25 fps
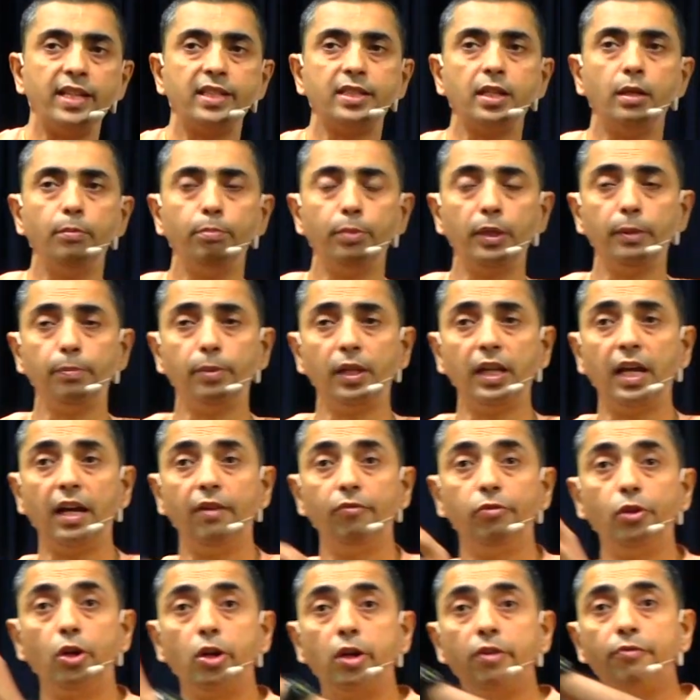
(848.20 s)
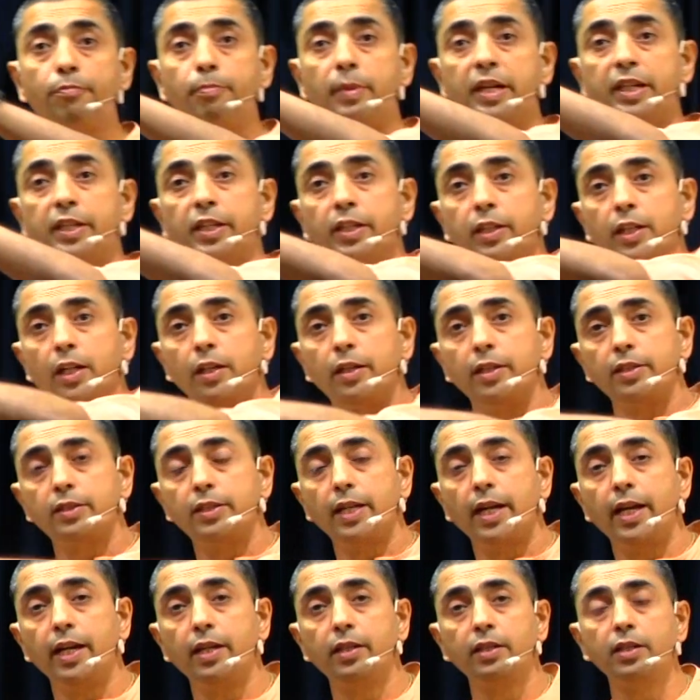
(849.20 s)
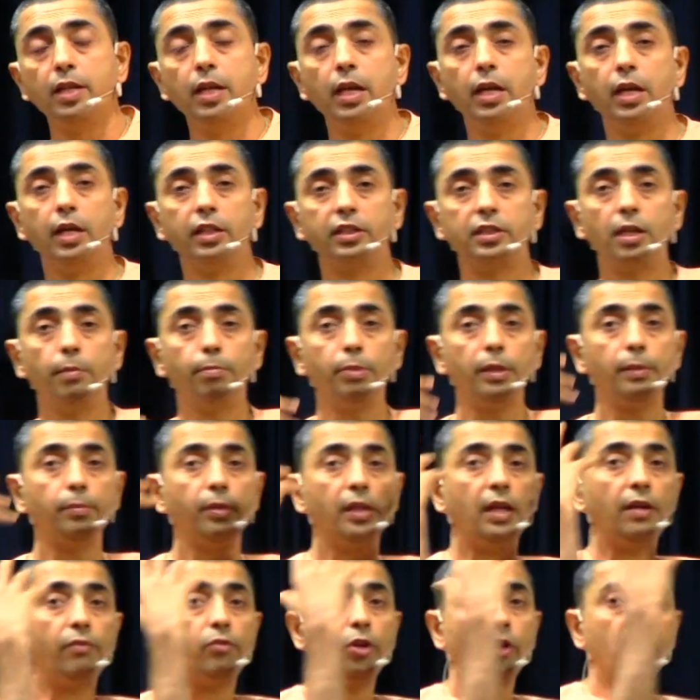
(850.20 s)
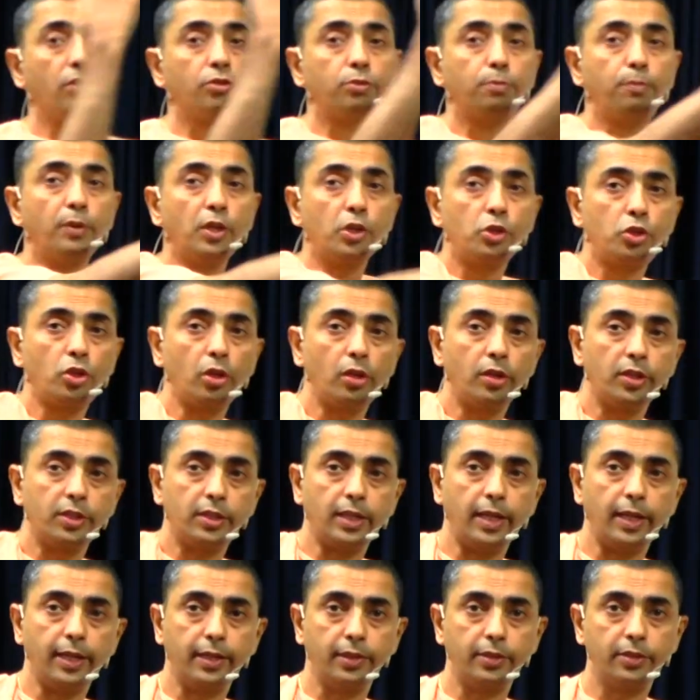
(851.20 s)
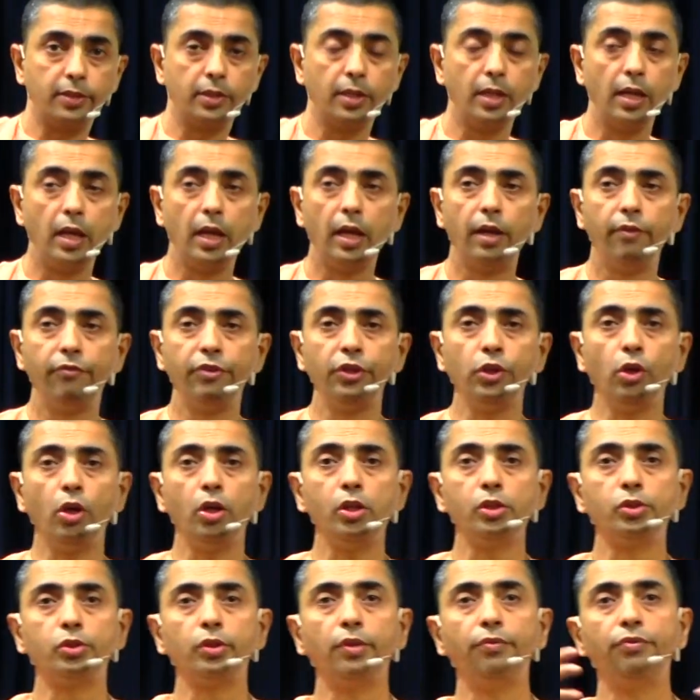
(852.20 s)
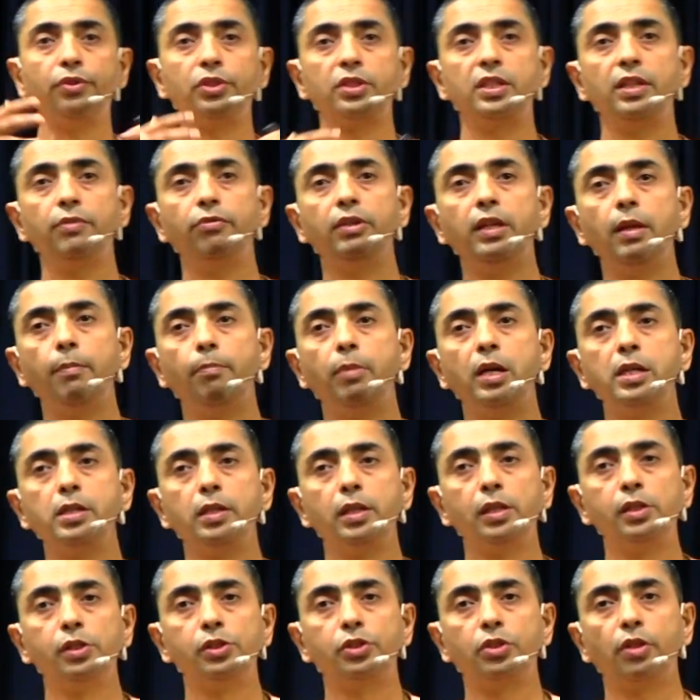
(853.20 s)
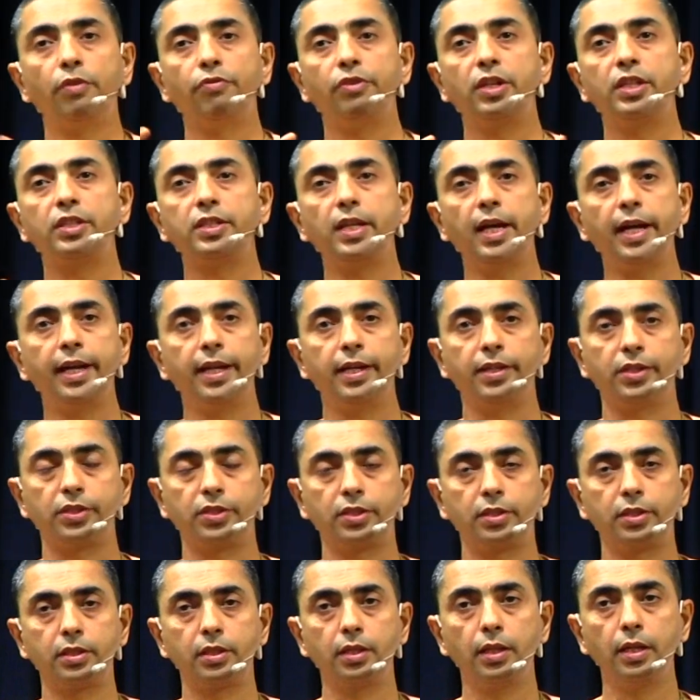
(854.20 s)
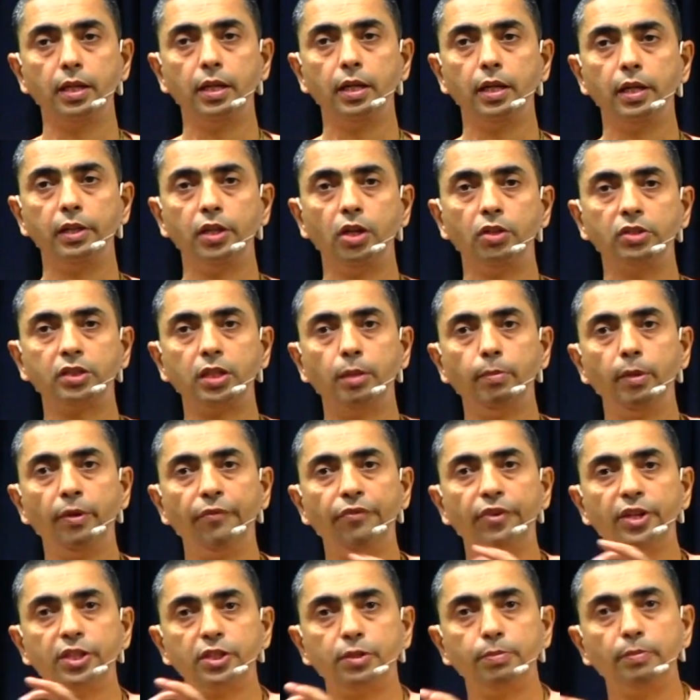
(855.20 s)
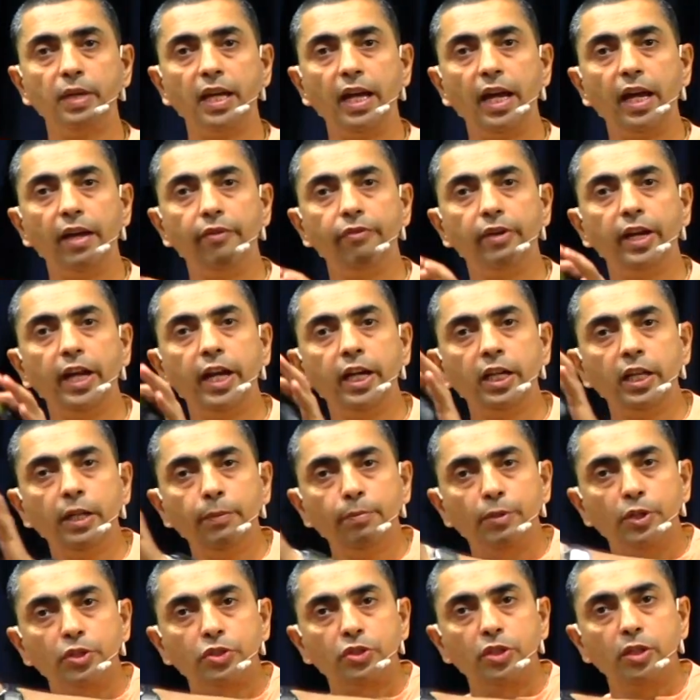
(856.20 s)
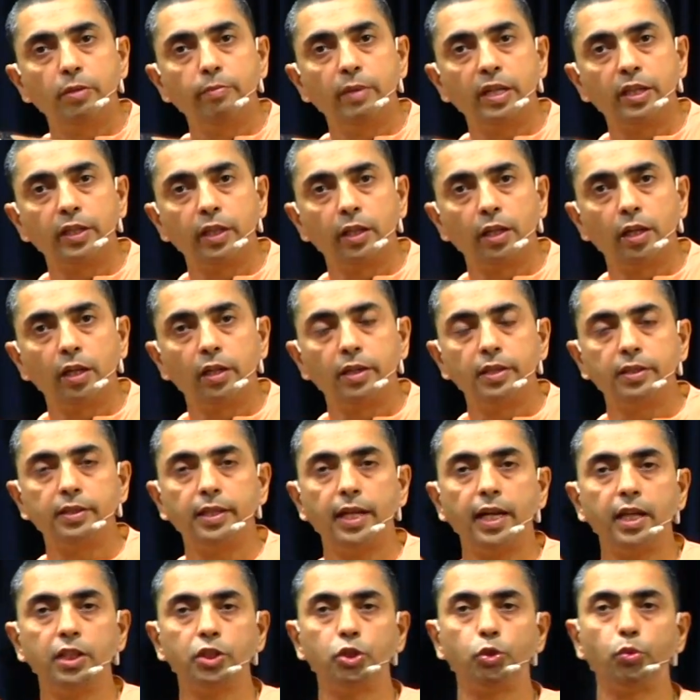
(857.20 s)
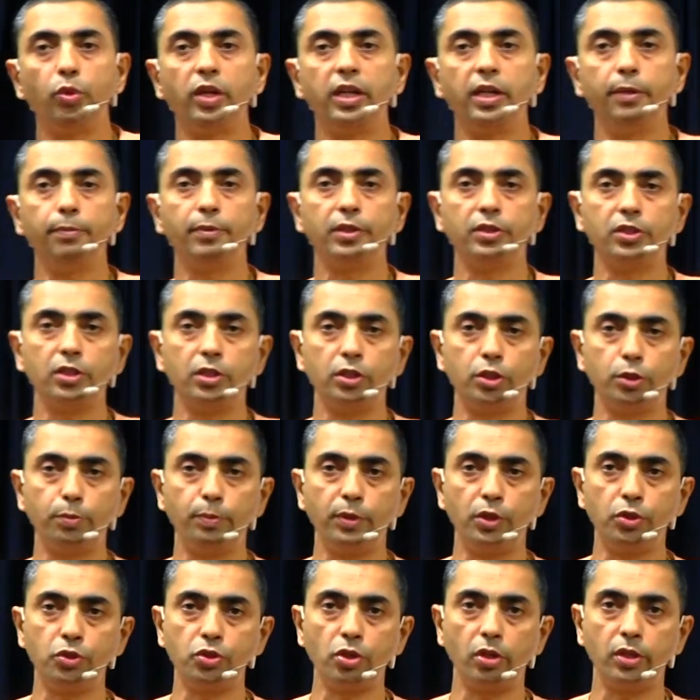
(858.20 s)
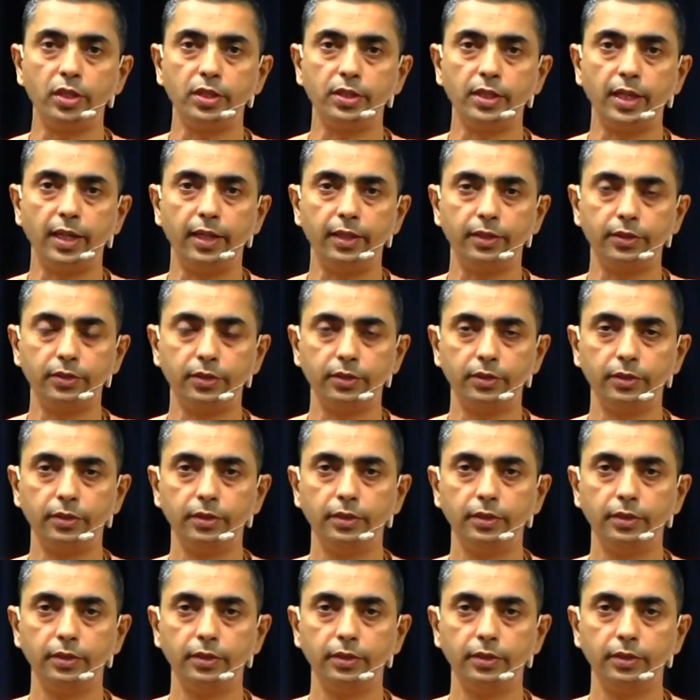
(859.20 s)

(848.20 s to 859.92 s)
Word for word: Why some people have lot of material desire, some people have lot of spiritual desires? We also, if you see, we are bundles of desires. Now some of us may have 80% material desires, 20% spiritual desires.